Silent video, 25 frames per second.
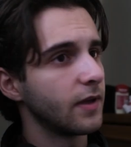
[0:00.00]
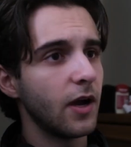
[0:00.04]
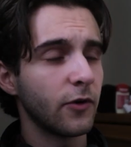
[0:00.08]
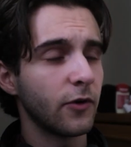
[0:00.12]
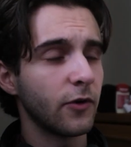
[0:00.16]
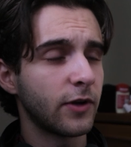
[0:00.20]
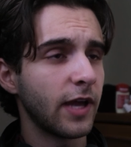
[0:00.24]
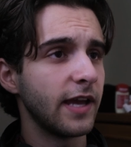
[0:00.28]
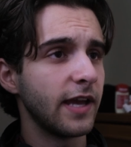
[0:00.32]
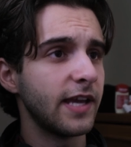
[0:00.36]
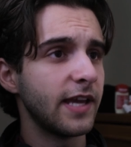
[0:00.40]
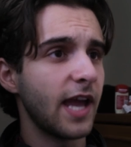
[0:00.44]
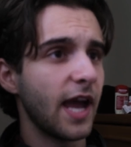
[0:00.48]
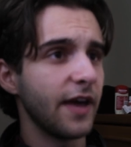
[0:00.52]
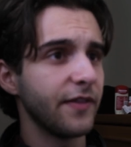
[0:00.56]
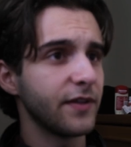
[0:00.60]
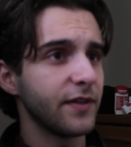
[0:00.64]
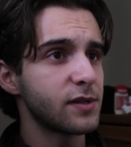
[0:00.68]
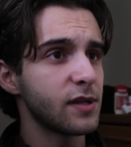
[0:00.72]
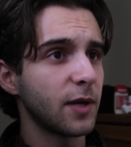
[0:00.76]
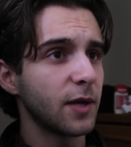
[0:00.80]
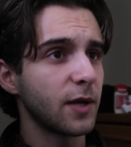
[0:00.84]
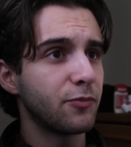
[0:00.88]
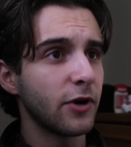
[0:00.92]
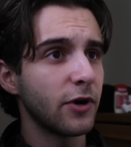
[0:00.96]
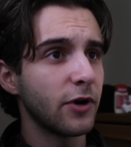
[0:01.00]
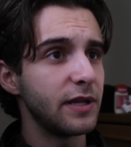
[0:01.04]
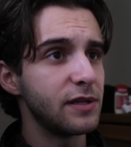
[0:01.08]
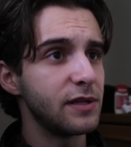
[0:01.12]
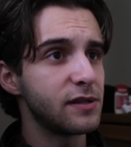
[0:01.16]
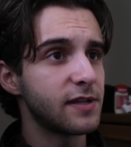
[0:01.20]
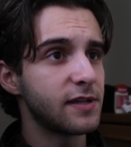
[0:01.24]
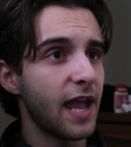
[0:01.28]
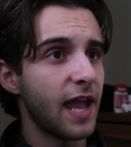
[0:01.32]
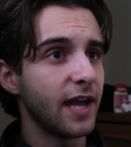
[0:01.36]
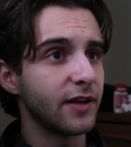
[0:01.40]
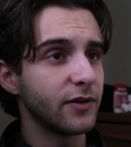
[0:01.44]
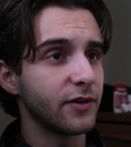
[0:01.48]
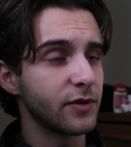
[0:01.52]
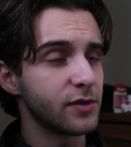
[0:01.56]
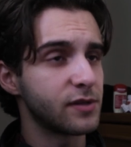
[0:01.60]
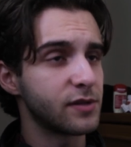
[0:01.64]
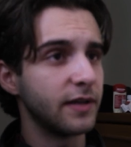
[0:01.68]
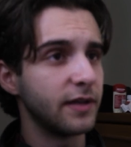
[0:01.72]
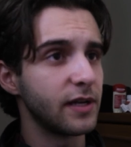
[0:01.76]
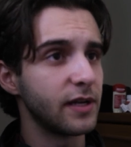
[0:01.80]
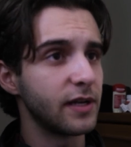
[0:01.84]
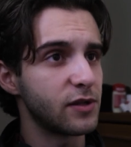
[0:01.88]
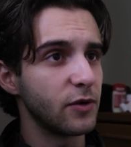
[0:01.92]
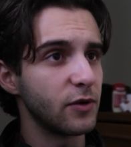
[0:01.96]
Okay, yeah, that's like pretty standard
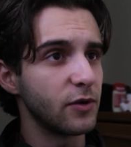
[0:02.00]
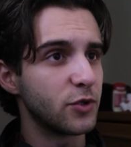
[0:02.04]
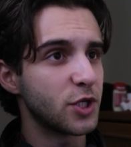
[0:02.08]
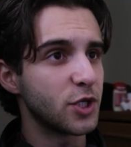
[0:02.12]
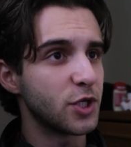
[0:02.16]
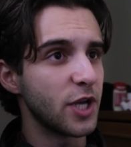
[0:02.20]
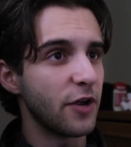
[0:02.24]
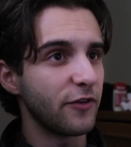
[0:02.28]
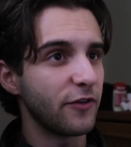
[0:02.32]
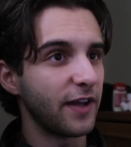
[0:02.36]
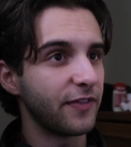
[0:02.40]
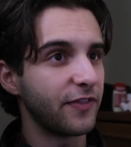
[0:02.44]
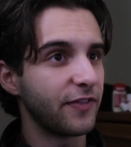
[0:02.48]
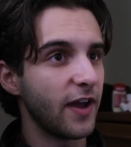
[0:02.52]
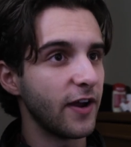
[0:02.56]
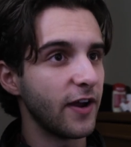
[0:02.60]
Zenitsu shit right